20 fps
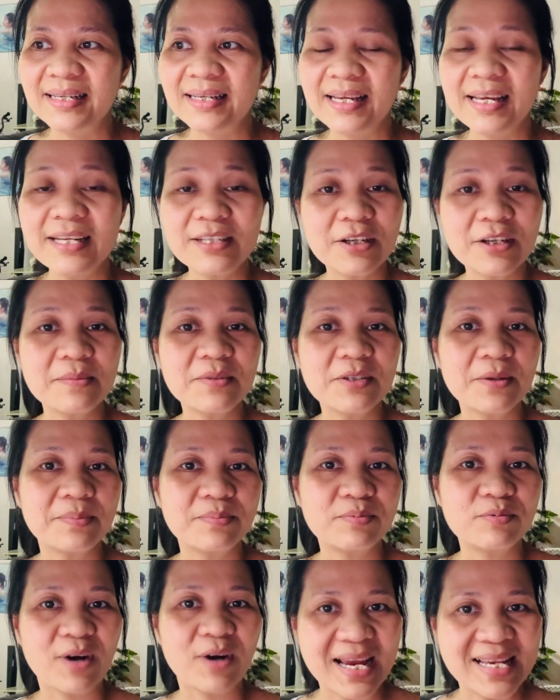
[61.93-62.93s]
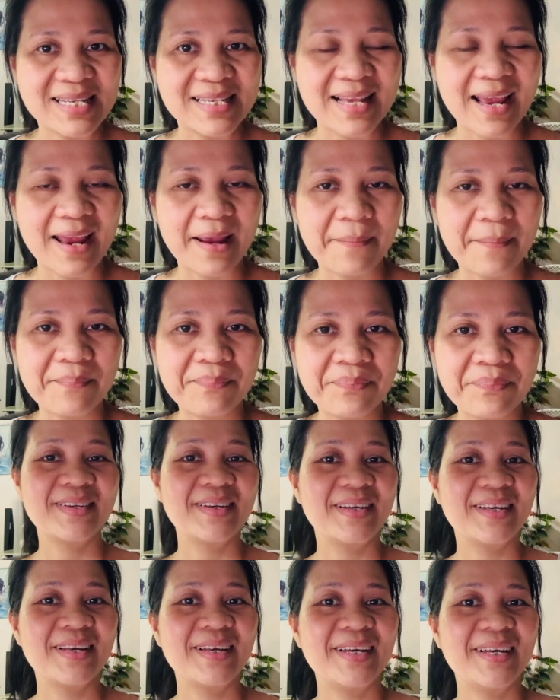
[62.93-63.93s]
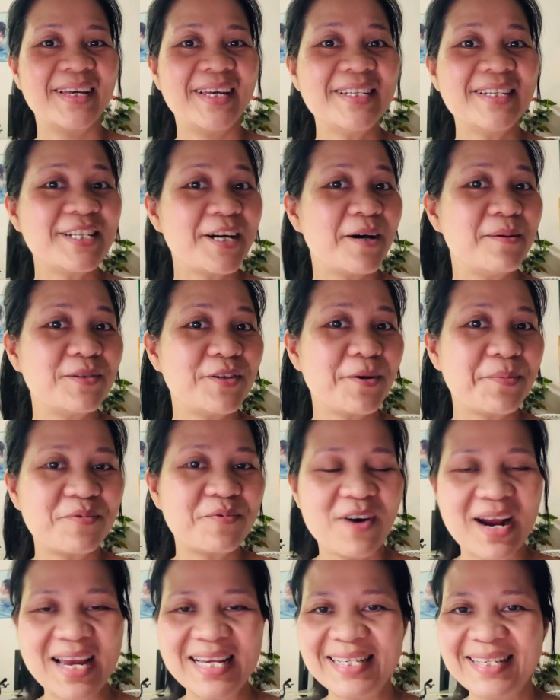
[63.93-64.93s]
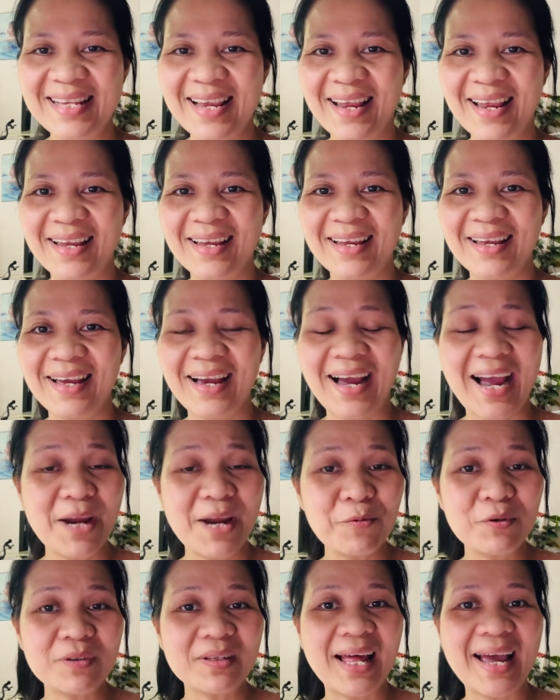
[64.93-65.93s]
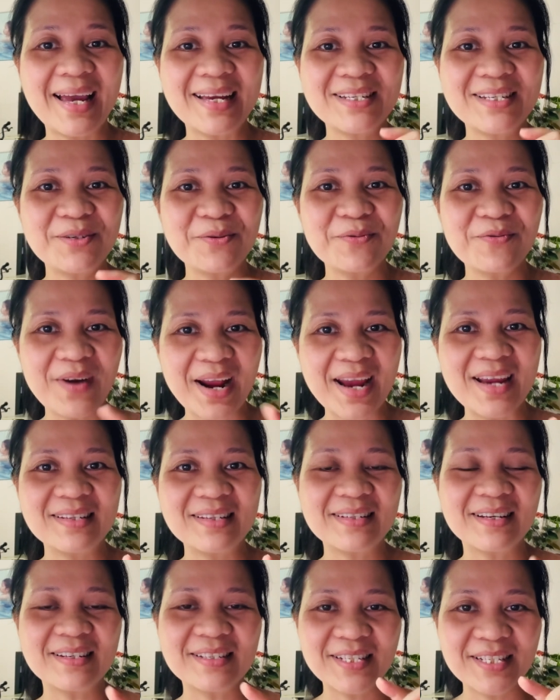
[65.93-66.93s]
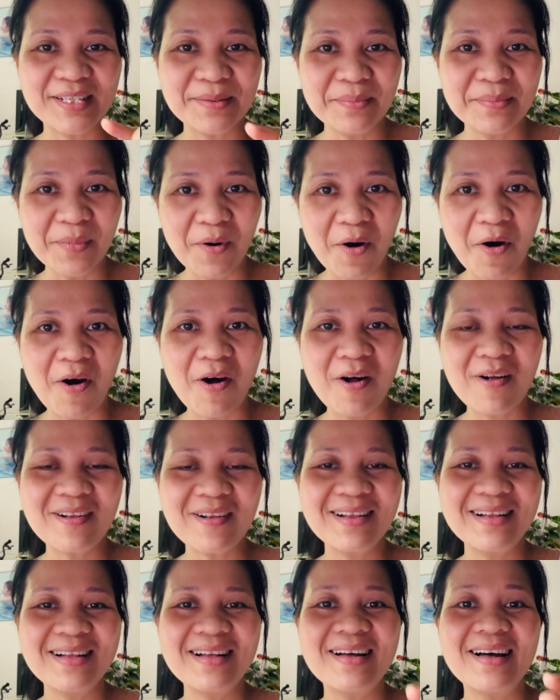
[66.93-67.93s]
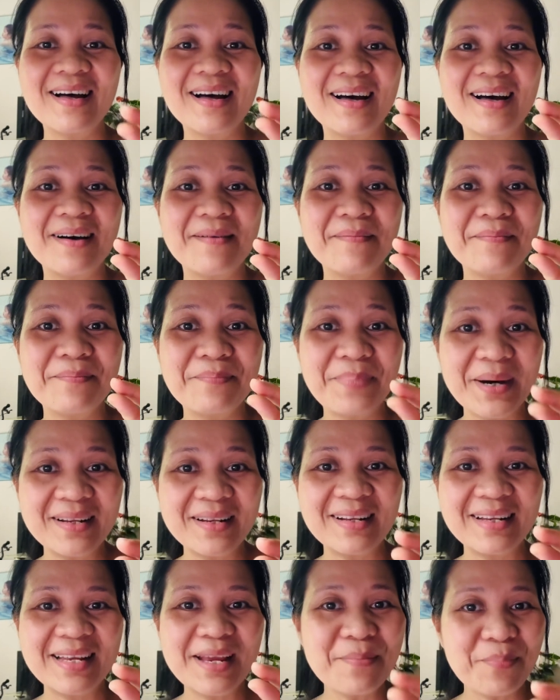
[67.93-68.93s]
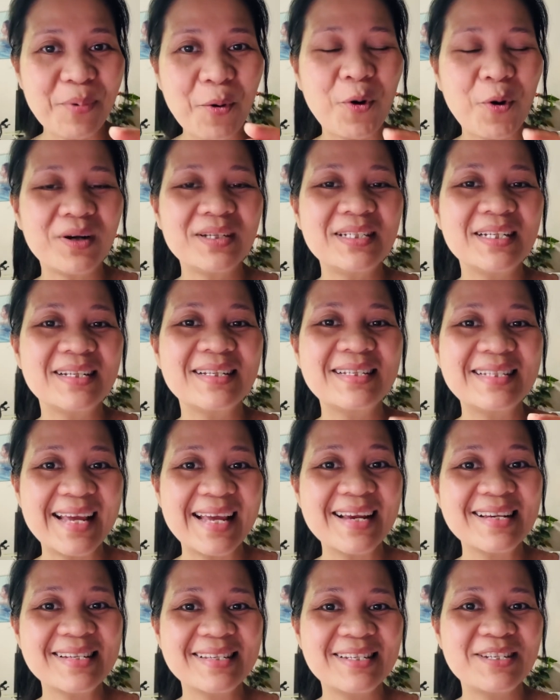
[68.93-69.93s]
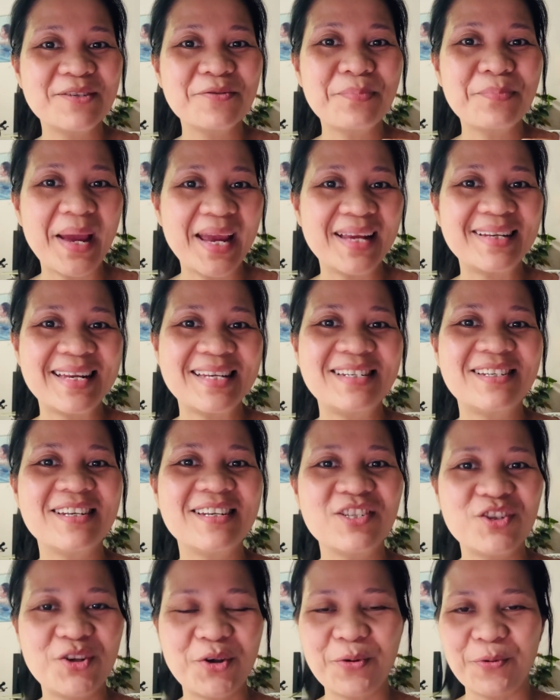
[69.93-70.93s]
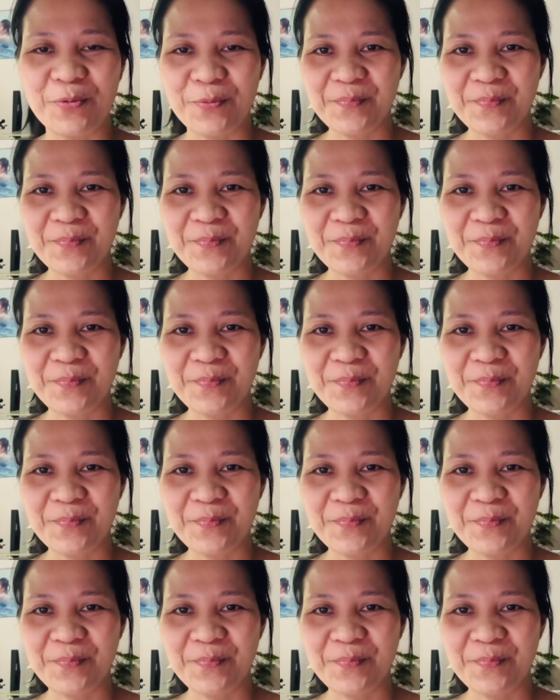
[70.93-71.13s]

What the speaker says: in terms of pricing. In terms of pricing, I would like to raise a small but important things to pay attention to.